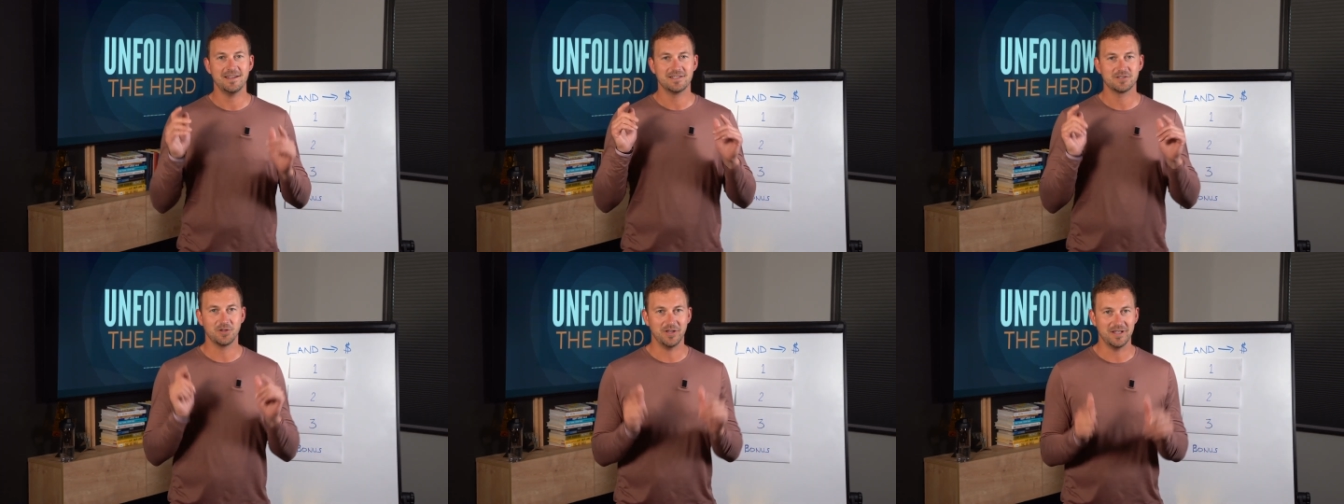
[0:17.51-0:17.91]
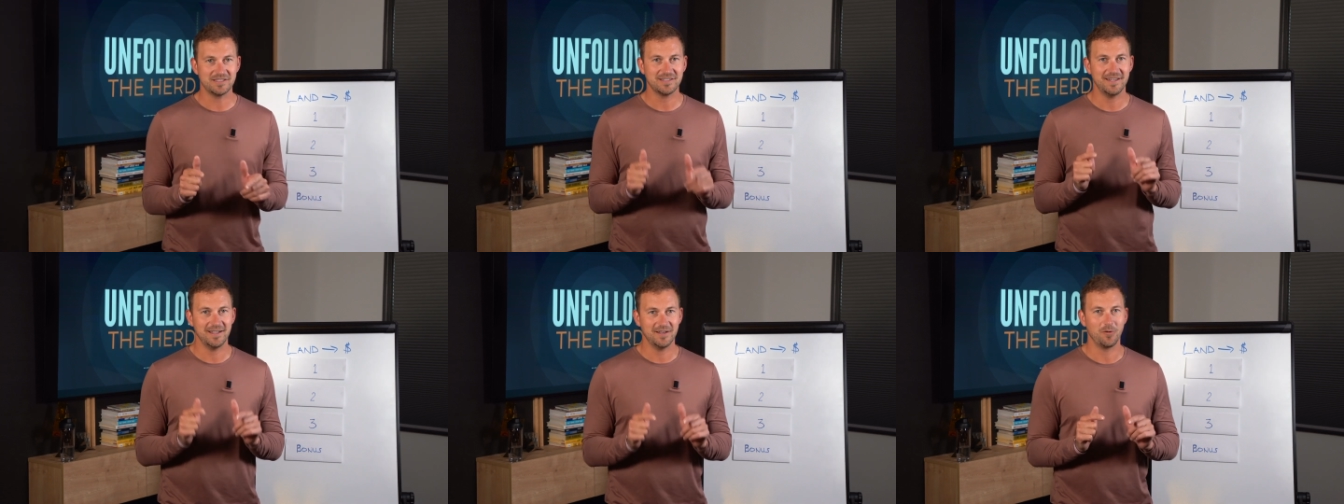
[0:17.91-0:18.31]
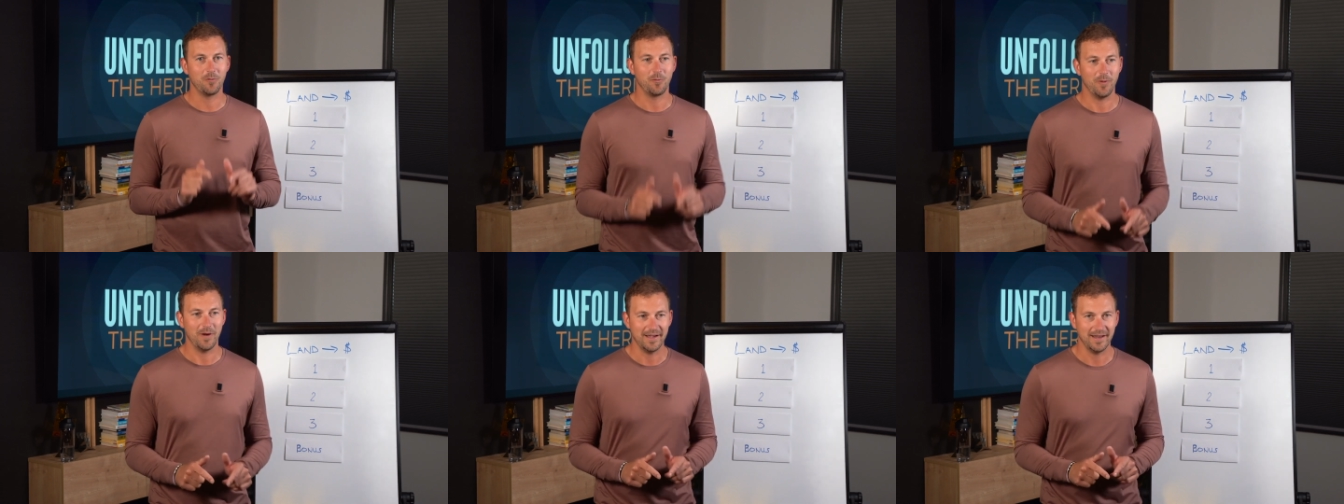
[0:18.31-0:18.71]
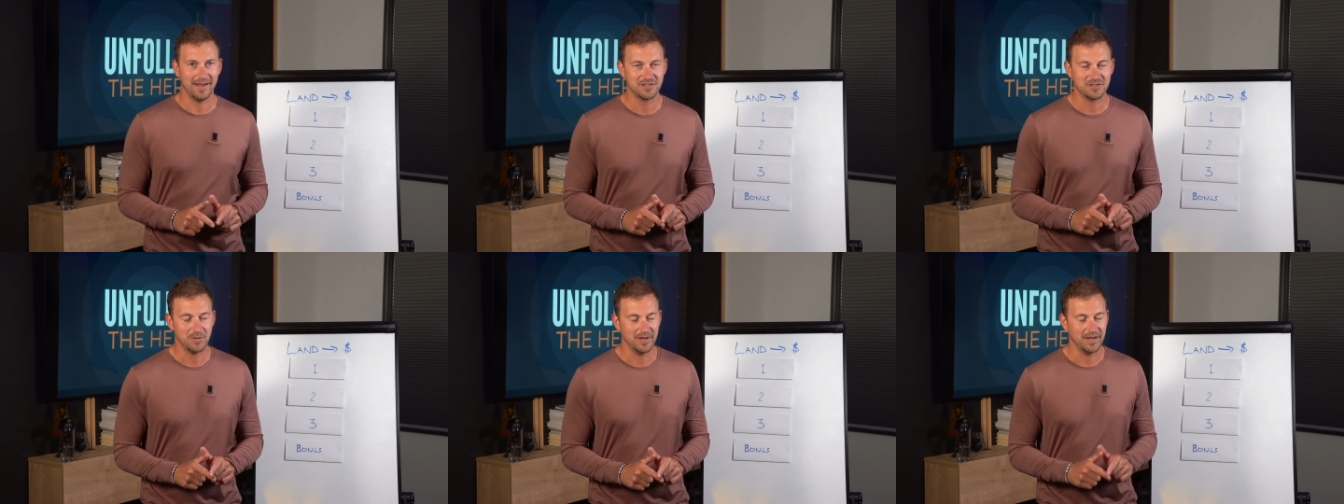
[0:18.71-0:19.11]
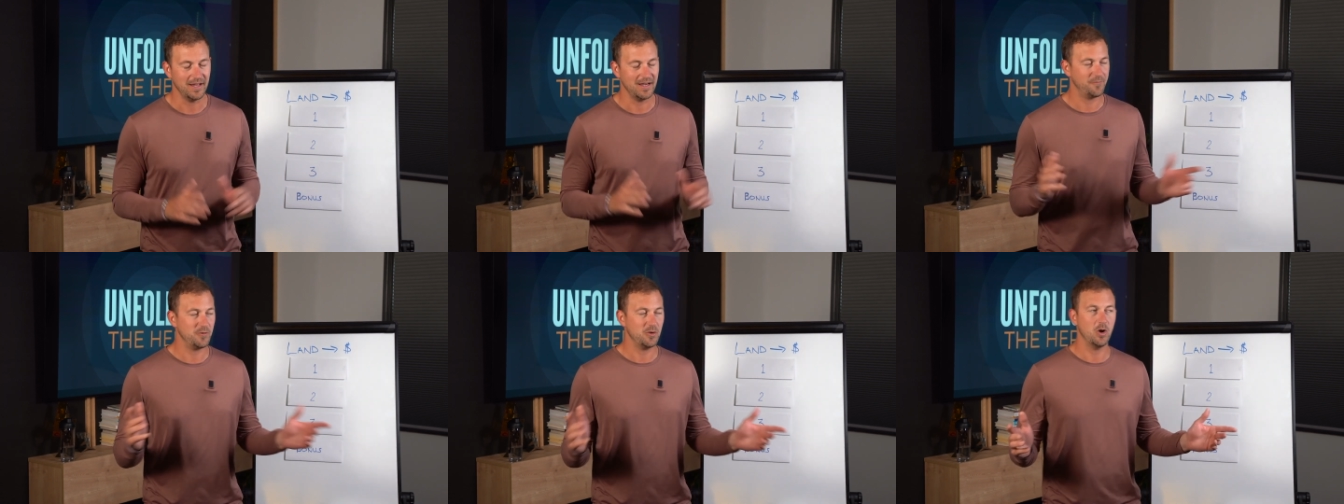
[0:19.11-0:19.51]
So let's get right into it. And
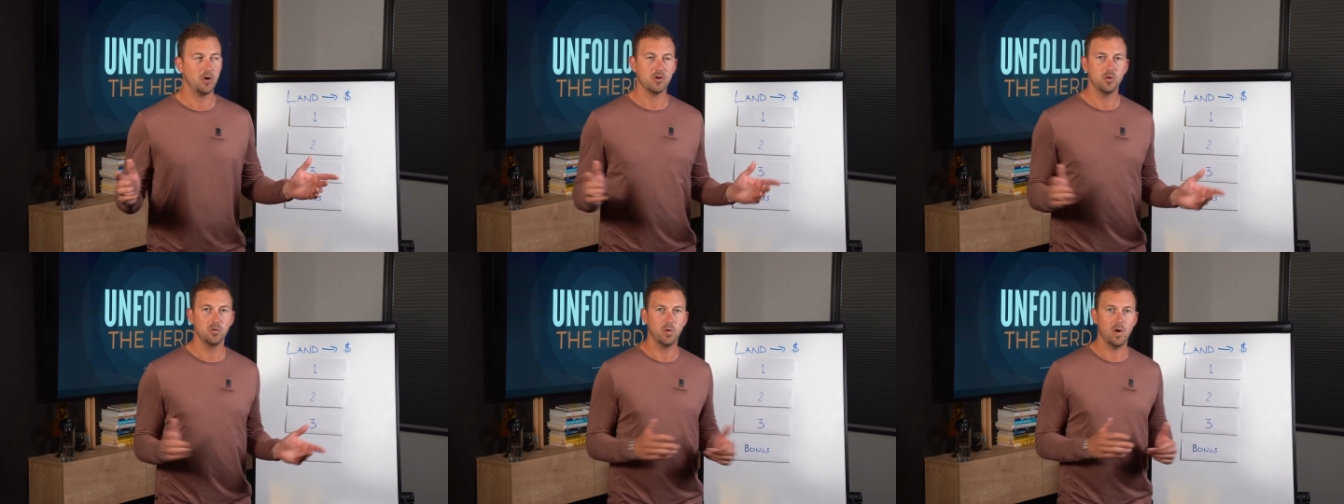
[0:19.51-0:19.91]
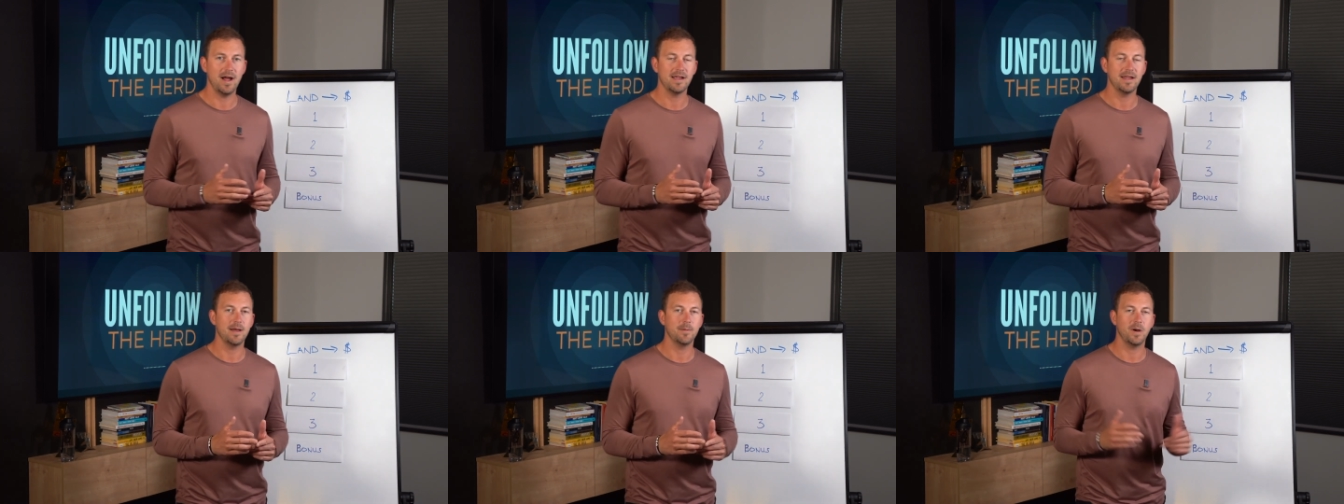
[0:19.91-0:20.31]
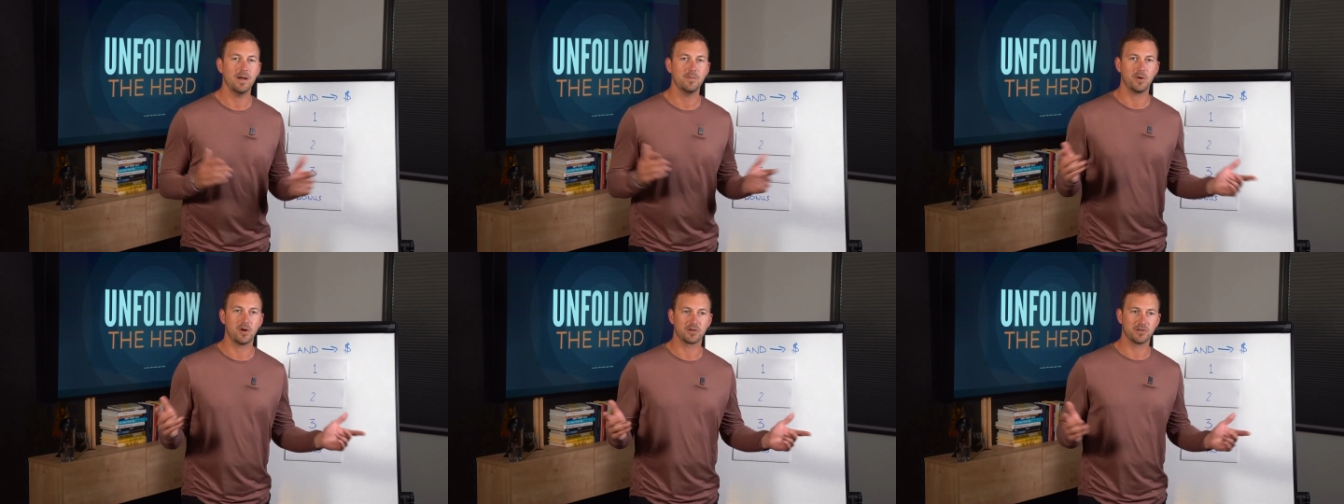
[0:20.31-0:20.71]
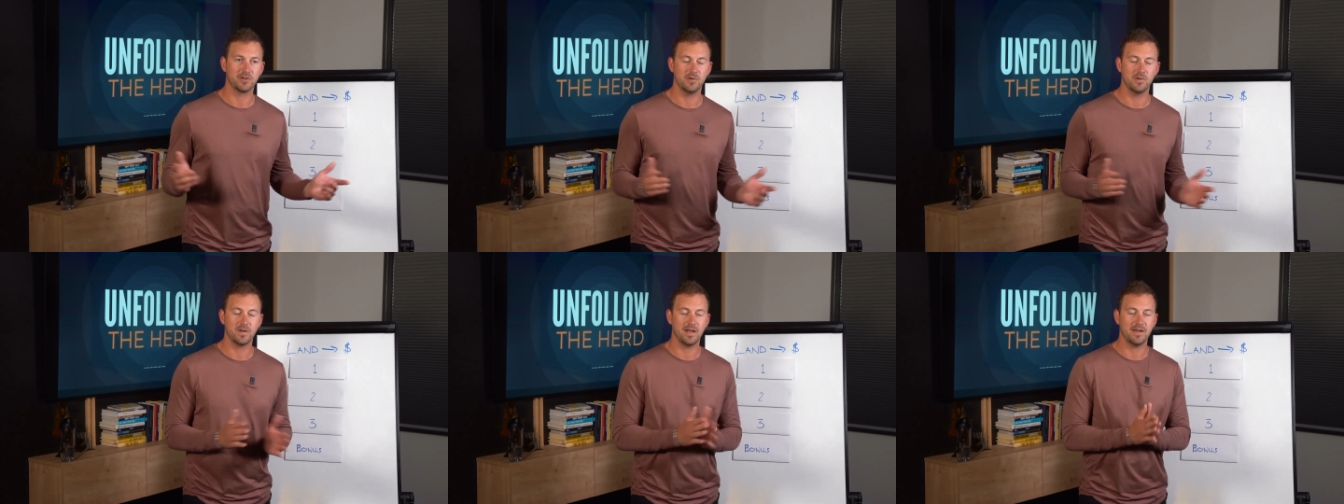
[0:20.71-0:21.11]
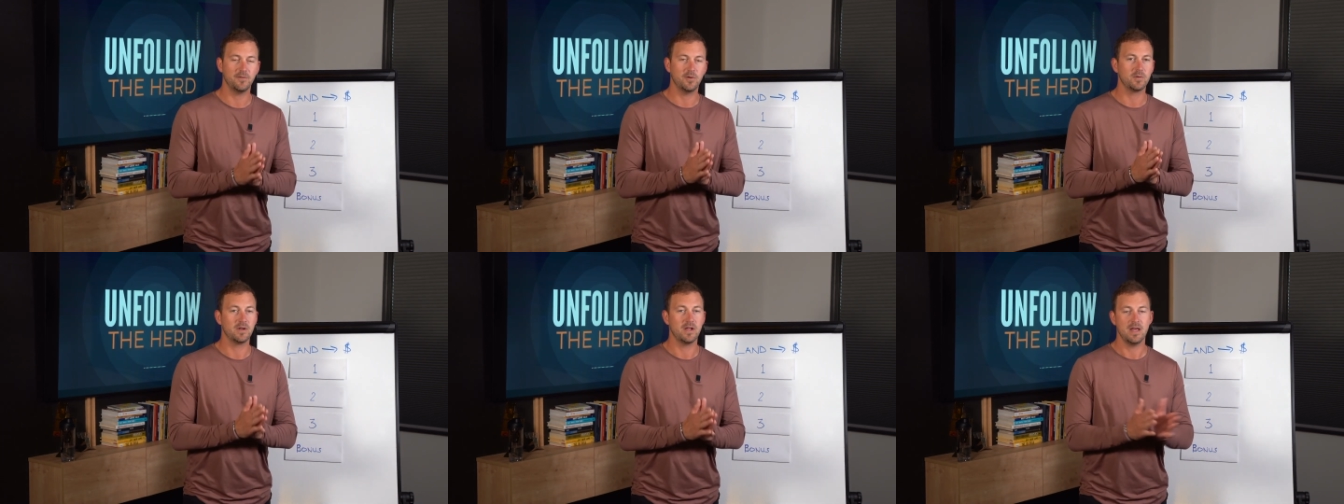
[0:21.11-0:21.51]
if you don't know who I am, I'm Mark Kuhn. I've owned